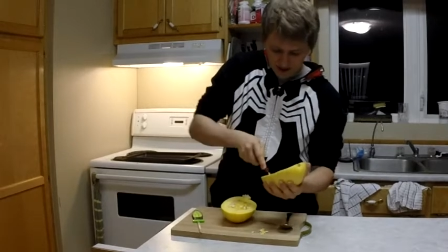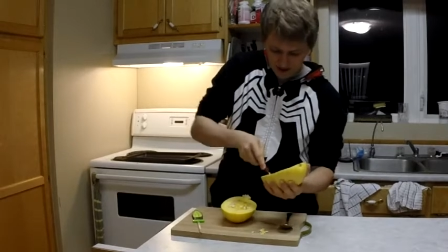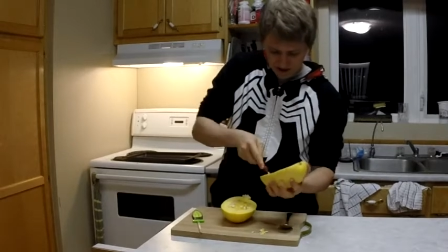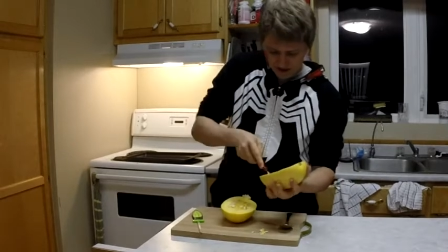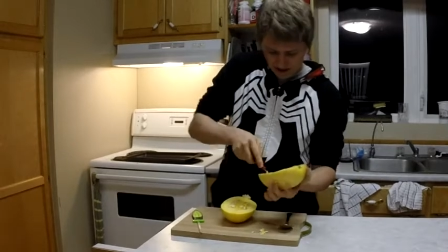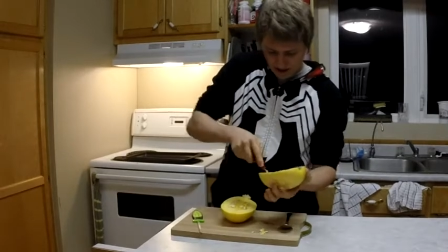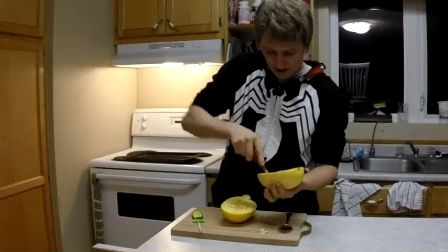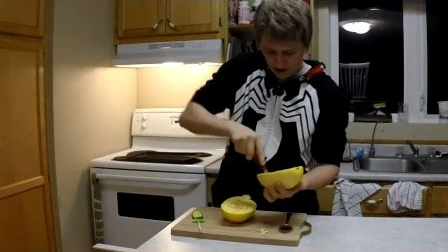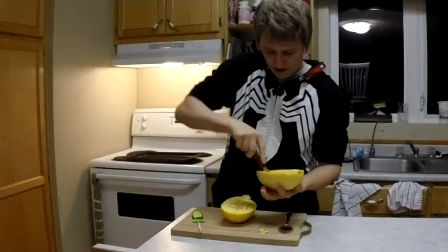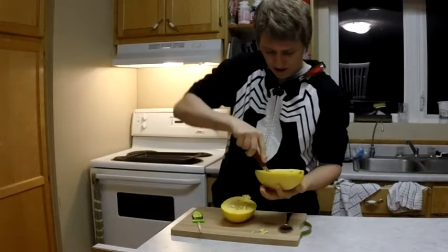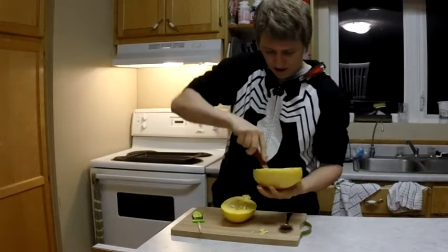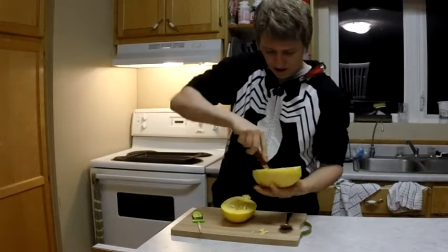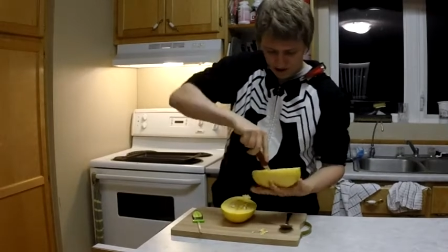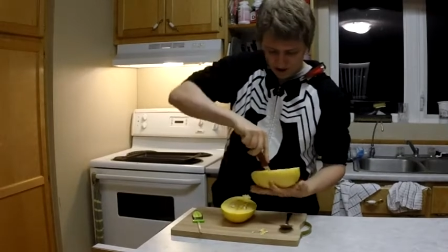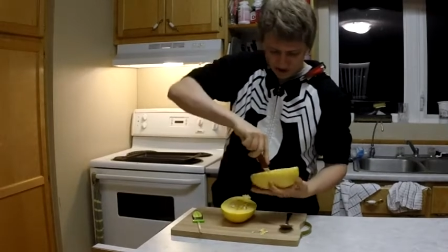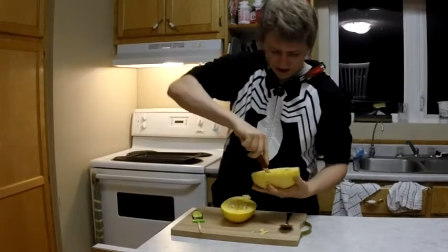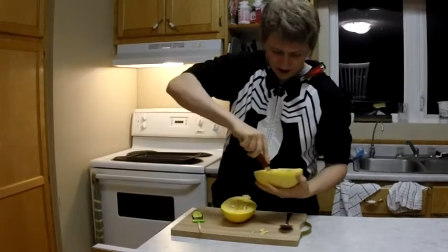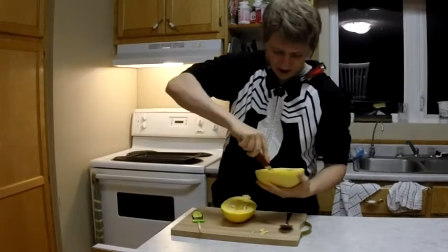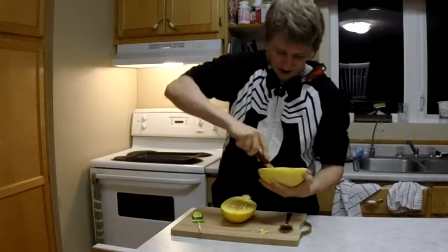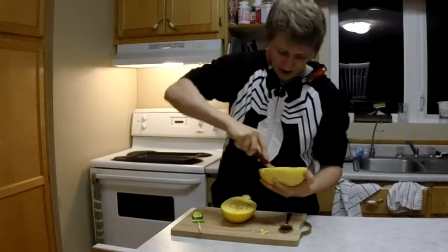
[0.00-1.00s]
I like to
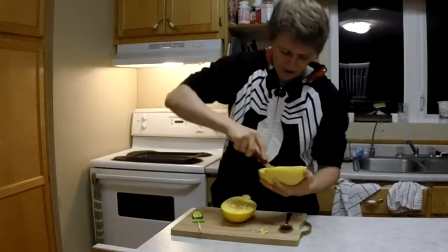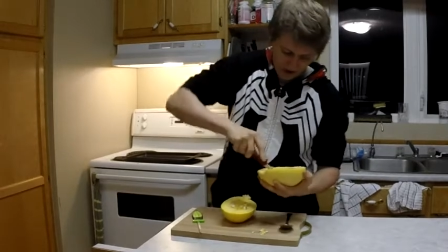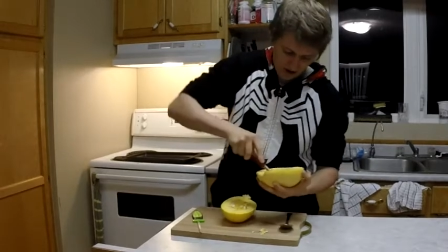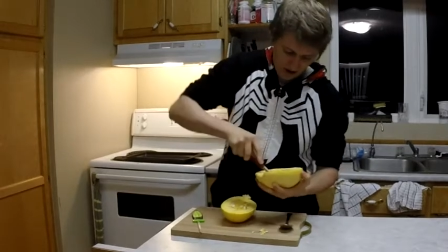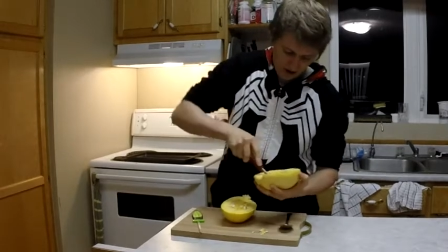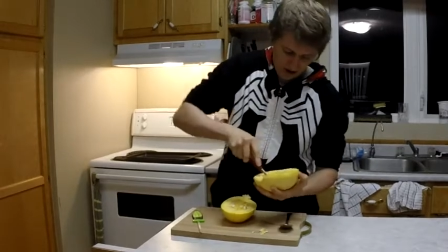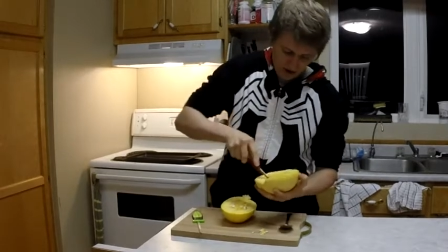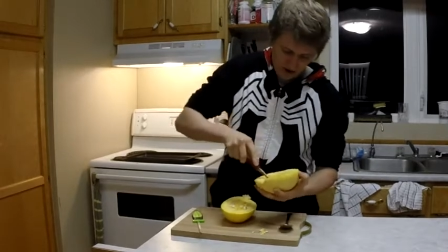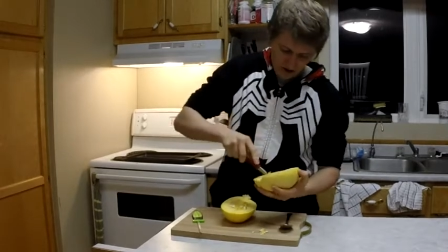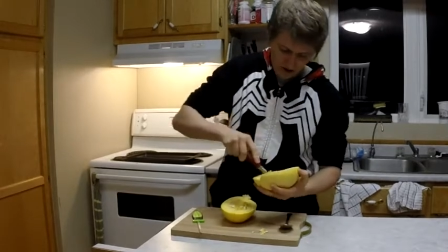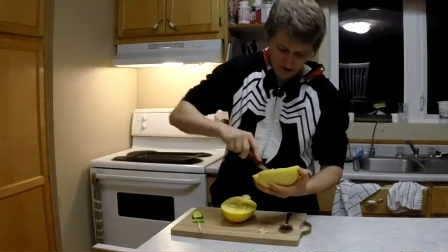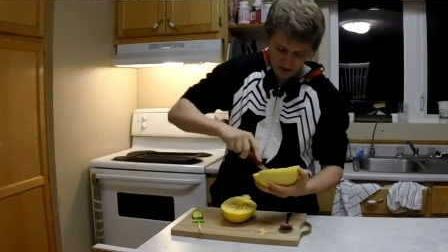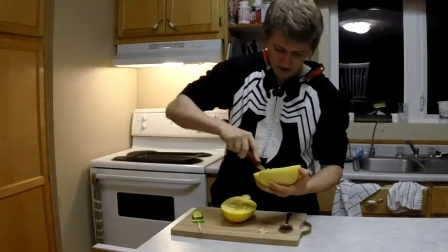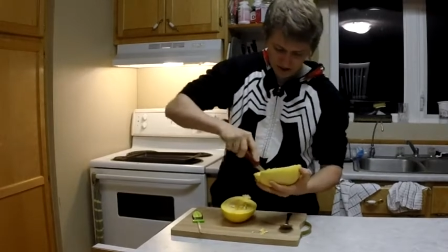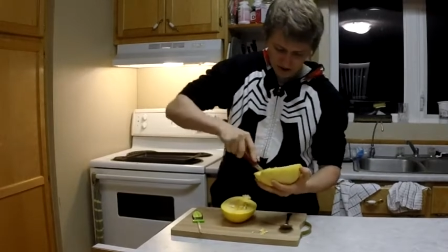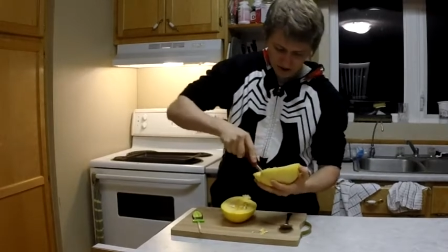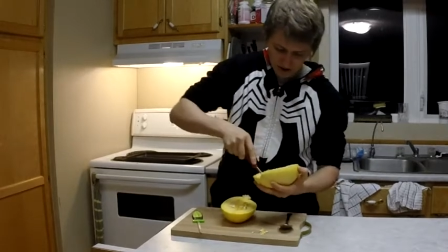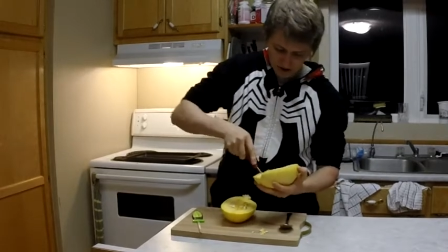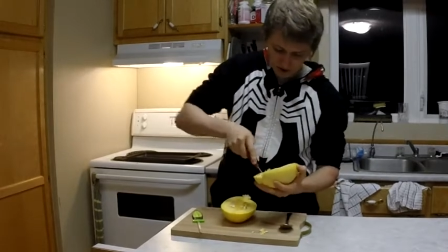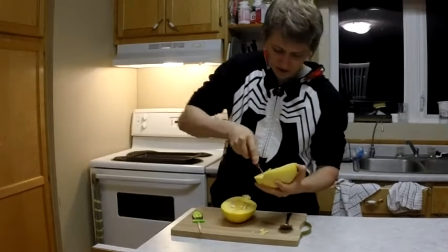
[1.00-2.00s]
just cut it all
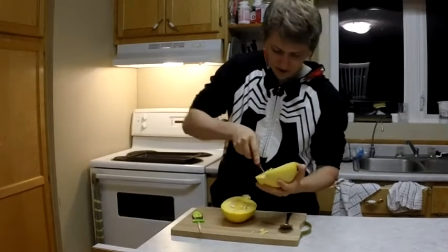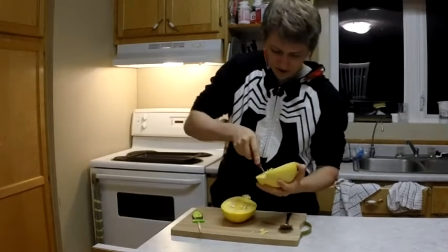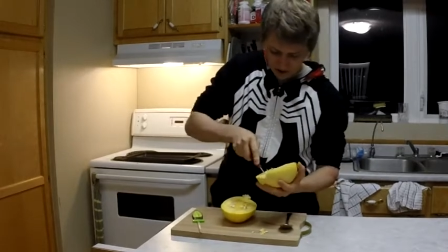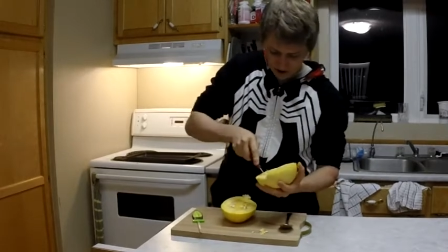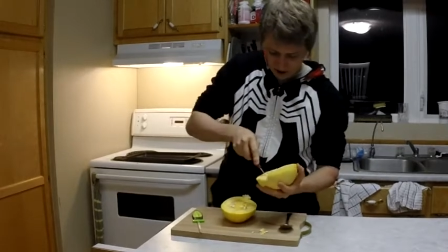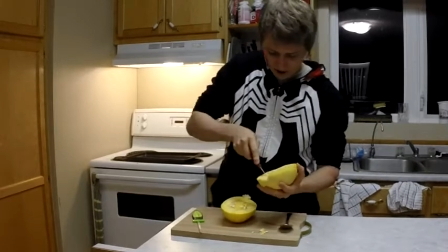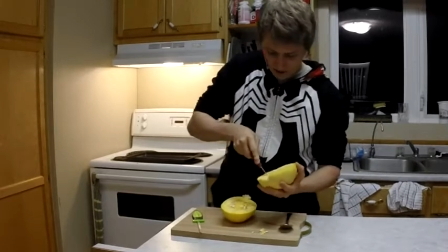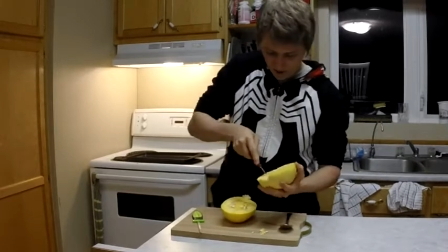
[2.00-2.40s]
loose a little